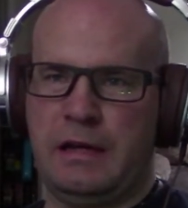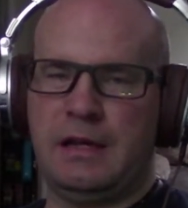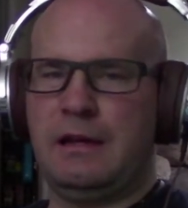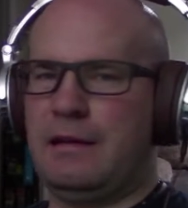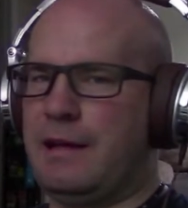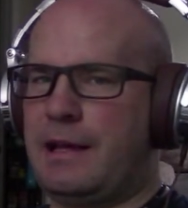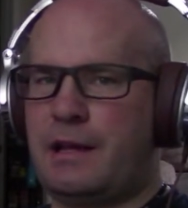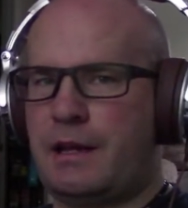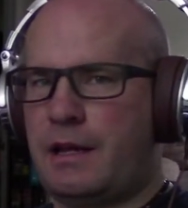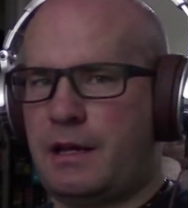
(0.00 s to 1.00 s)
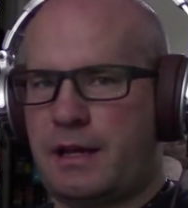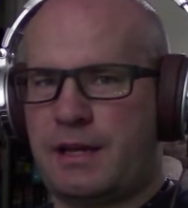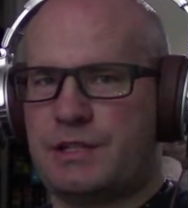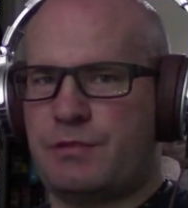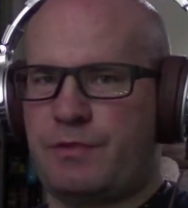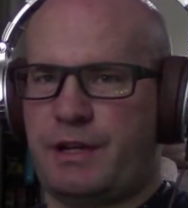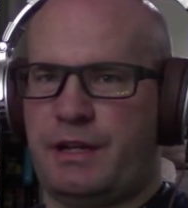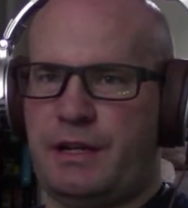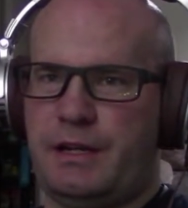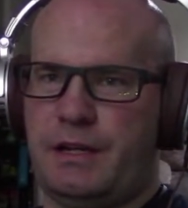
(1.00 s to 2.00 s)
It had a
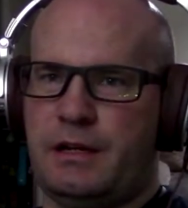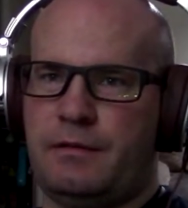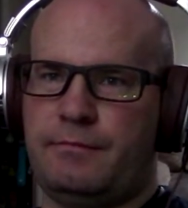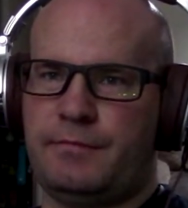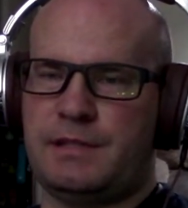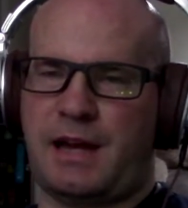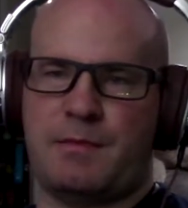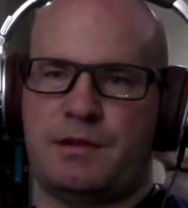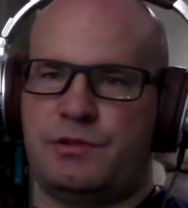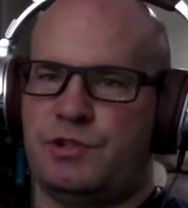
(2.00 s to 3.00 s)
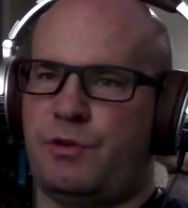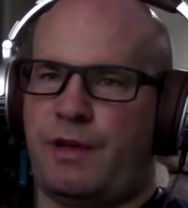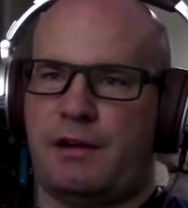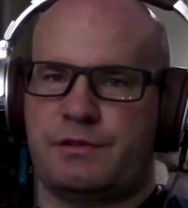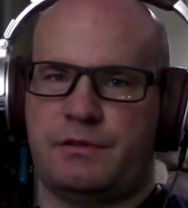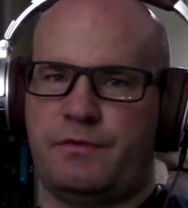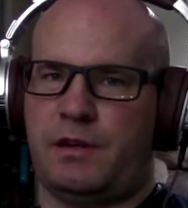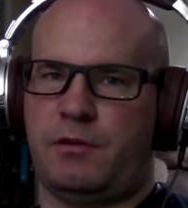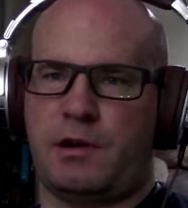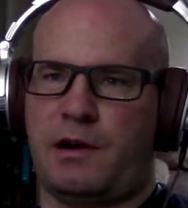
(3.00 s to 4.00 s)
S3 Diamond 2000 video
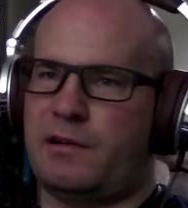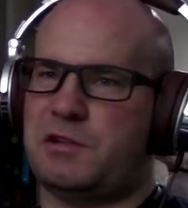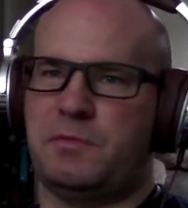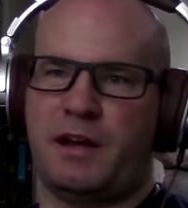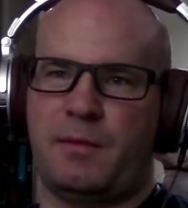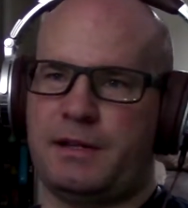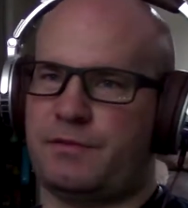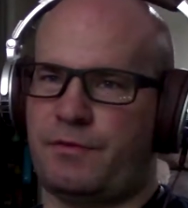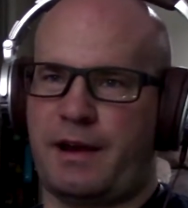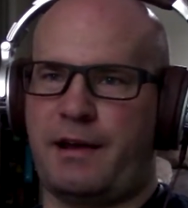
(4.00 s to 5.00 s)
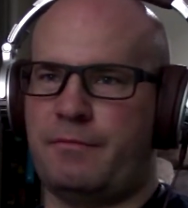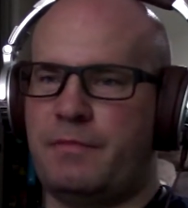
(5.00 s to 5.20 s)
card, 2 megabytes of RAM.